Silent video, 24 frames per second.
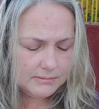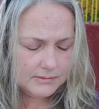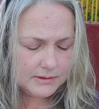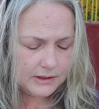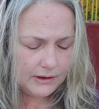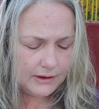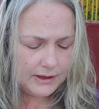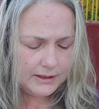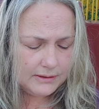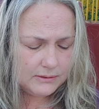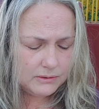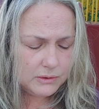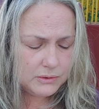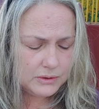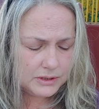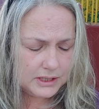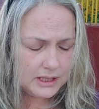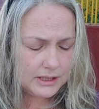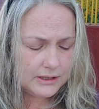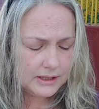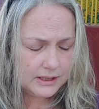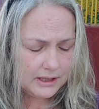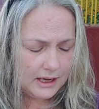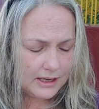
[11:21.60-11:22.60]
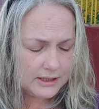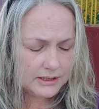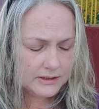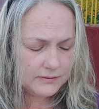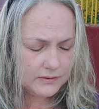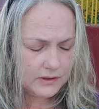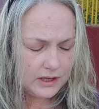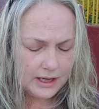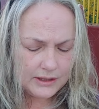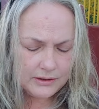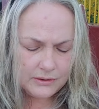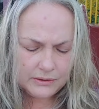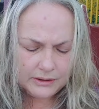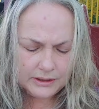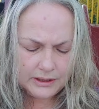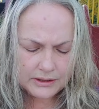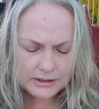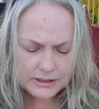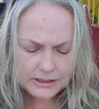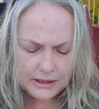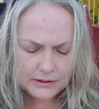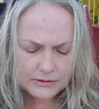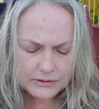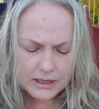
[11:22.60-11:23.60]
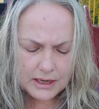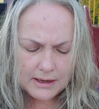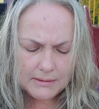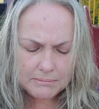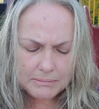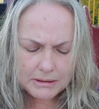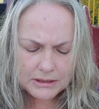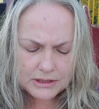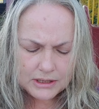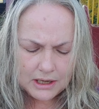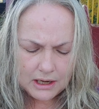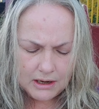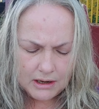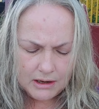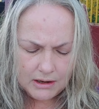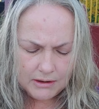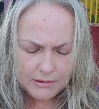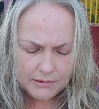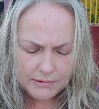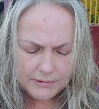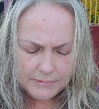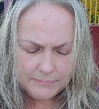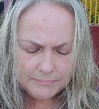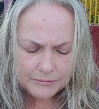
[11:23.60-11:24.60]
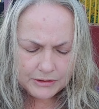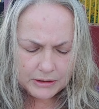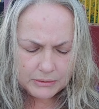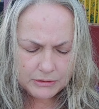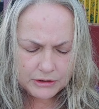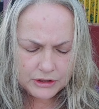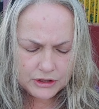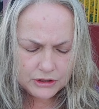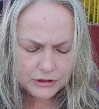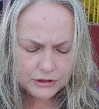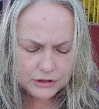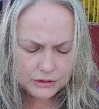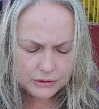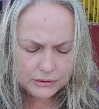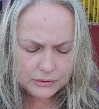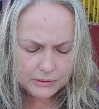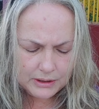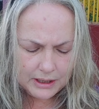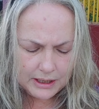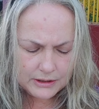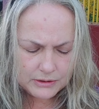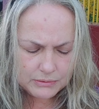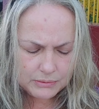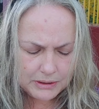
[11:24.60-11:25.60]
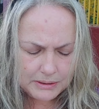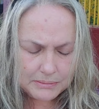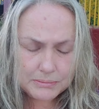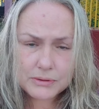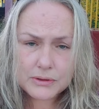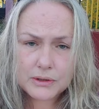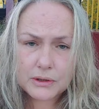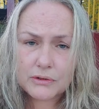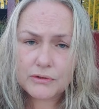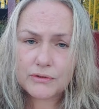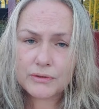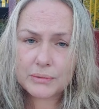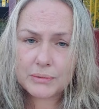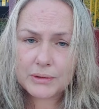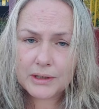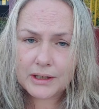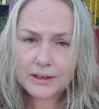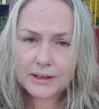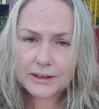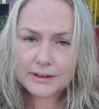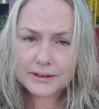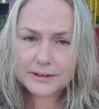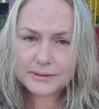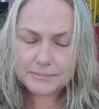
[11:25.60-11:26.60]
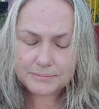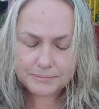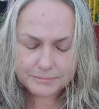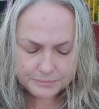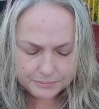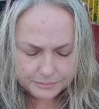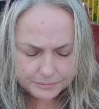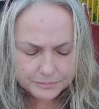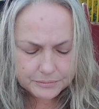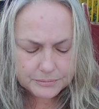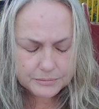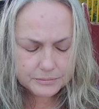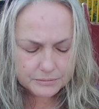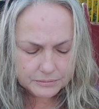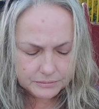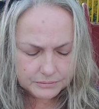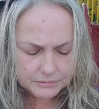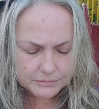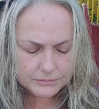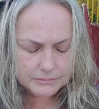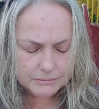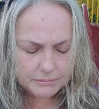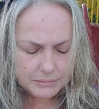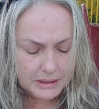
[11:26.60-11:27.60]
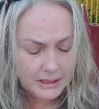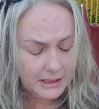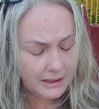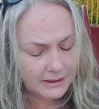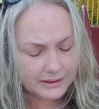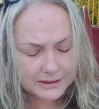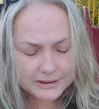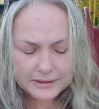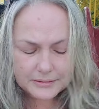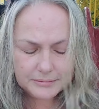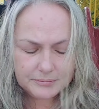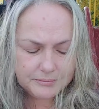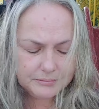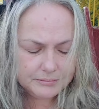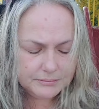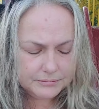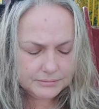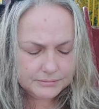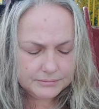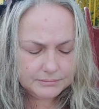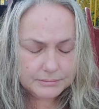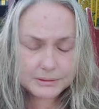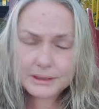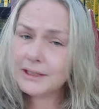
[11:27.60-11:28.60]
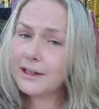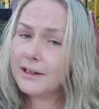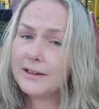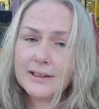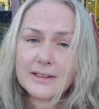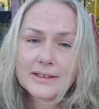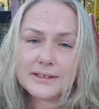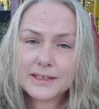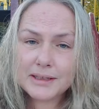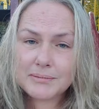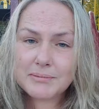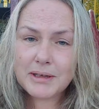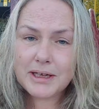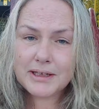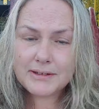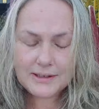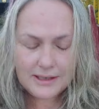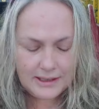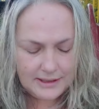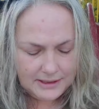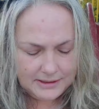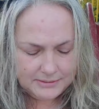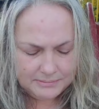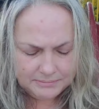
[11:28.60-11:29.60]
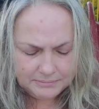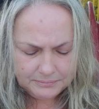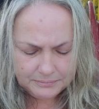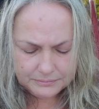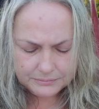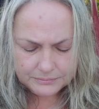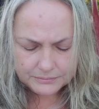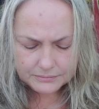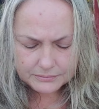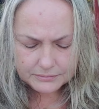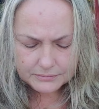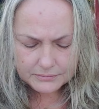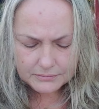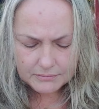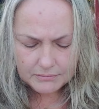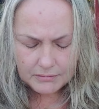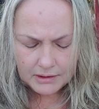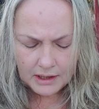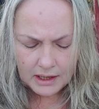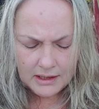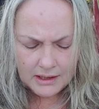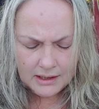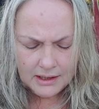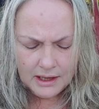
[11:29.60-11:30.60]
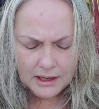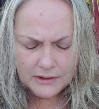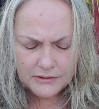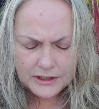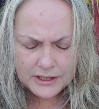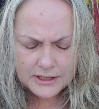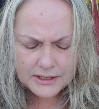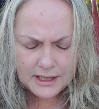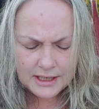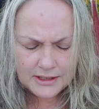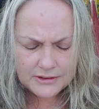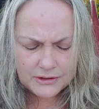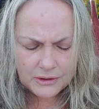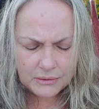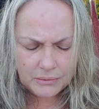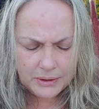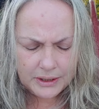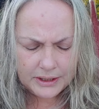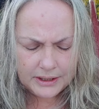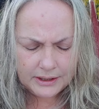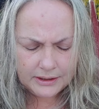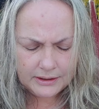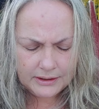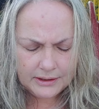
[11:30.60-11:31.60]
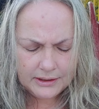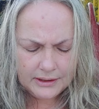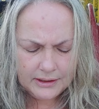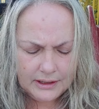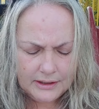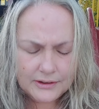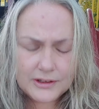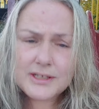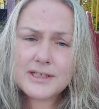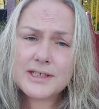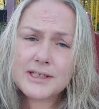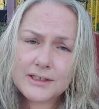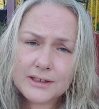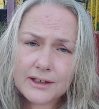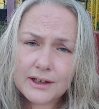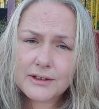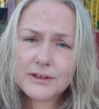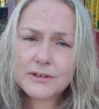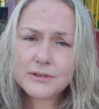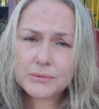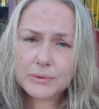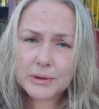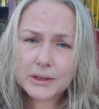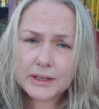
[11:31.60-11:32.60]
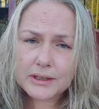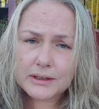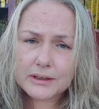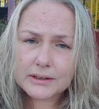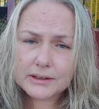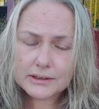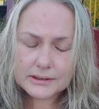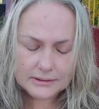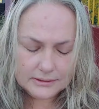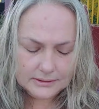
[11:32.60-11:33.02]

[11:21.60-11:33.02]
we see the kindness of God, not only ourselves, but to all. We should do as we observe from God. Be kind. I'm adding that in. These days are wicked, and this eon is wicked.